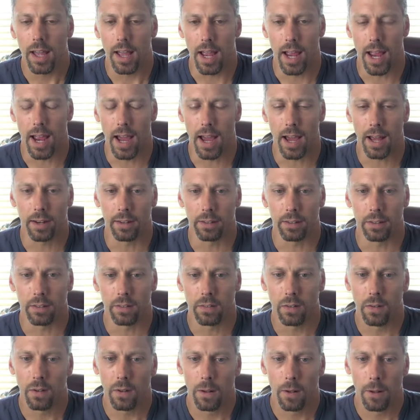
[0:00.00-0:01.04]
And
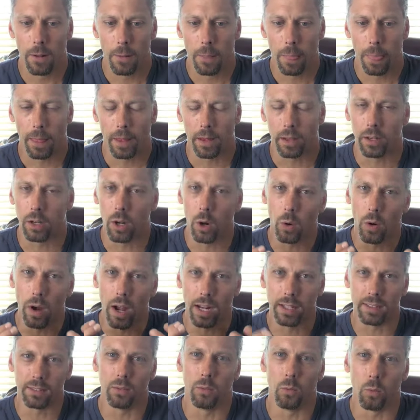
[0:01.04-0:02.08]
you know
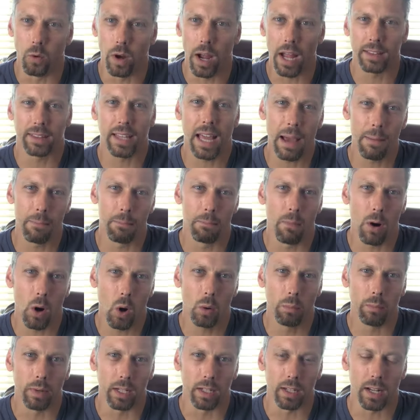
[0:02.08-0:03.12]
at at that
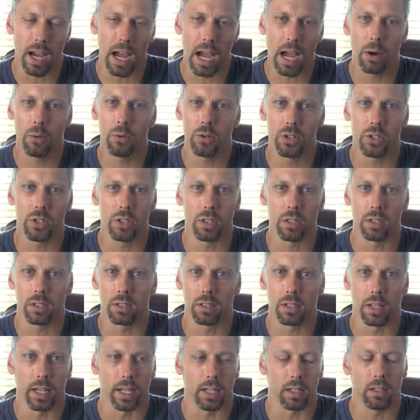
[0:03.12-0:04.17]
moment I was
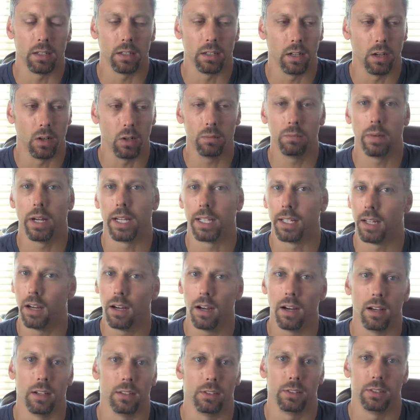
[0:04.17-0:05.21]
just like, "Oh my
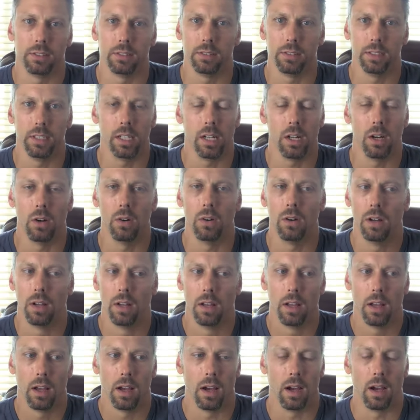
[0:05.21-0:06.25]
gosh," you know
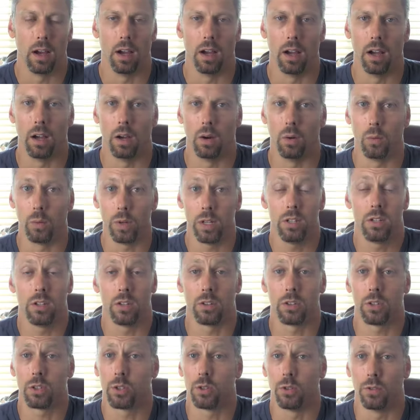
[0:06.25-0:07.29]
uh, we
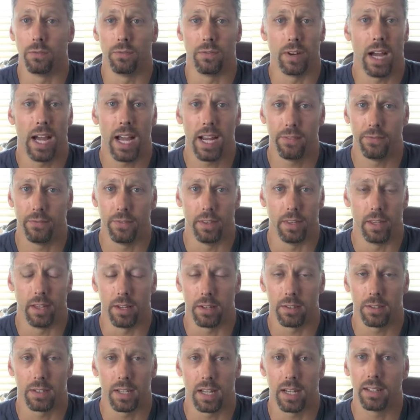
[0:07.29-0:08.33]
just survived
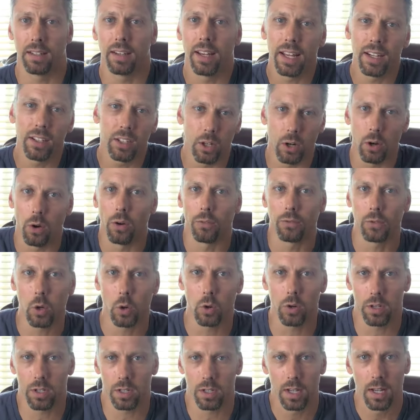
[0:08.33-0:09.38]
this. And, and you know, of
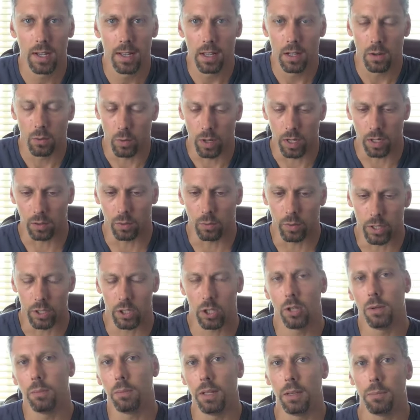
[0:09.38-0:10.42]
course, when, when
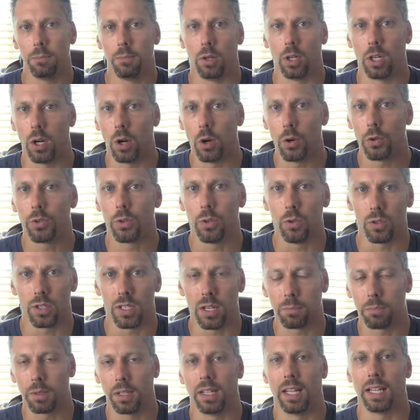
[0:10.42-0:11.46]
two people go through
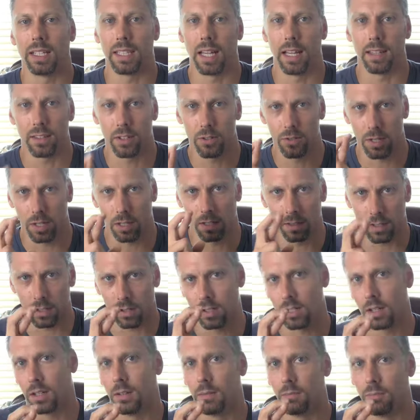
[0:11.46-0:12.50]
something like that, there's a,
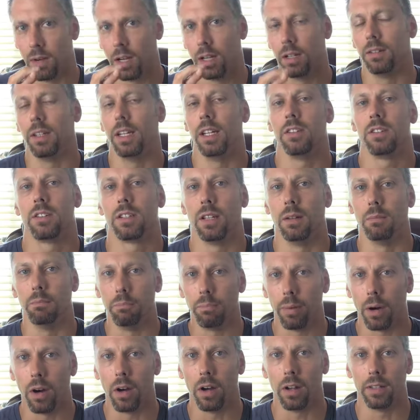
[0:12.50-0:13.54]
there's a, a
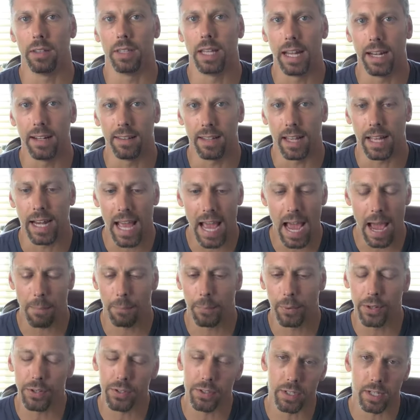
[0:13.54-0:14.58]
instant bond that, that
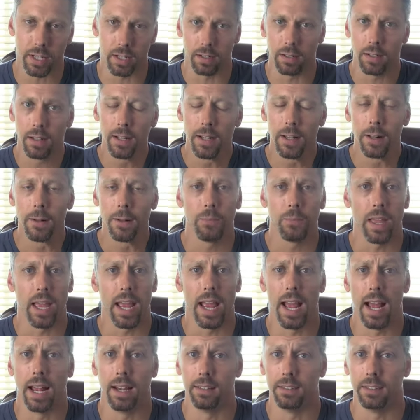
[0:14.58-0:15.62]
happens and,
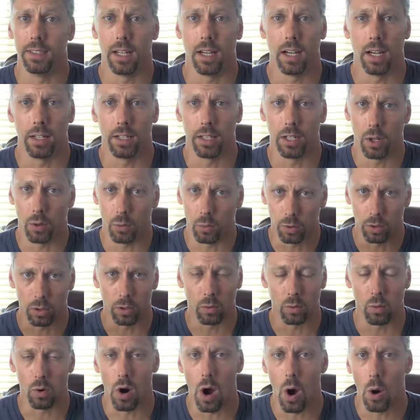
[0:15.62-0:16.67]
and uh, you know
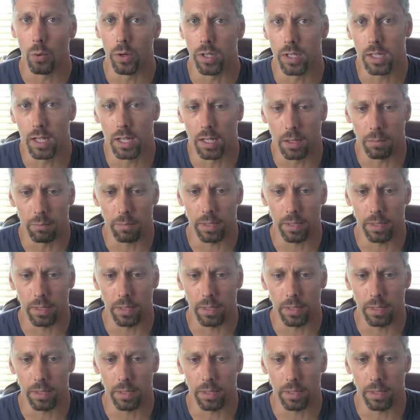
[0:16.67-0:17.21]
we're, we're always going to